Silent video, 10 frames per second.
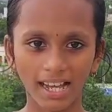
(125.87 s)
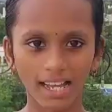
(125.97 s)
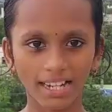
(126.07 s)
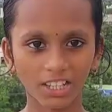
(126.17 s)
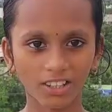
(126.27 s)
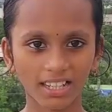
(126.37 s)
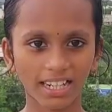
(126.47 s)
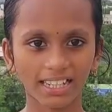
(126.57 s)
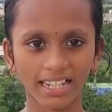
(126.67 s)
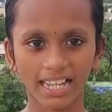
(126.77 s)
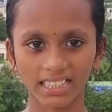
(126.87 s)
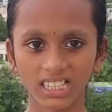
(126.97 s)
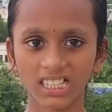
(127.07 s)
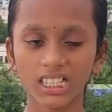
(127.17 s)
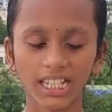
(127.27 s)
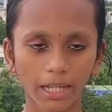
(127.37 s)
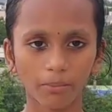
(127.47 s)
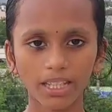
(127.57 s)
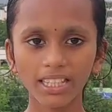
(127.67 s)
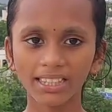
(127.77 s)
endocrine glands,
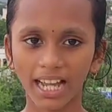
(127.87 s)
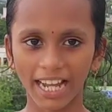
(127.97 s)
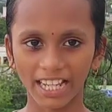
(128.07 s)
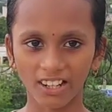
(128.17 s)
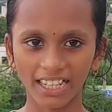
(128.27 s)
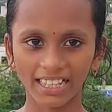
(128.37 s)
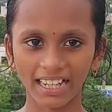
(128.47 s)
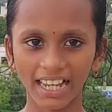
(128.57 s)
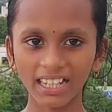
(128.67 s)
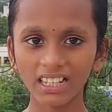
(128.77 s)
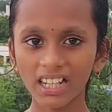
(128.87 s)
namely thyroid gland,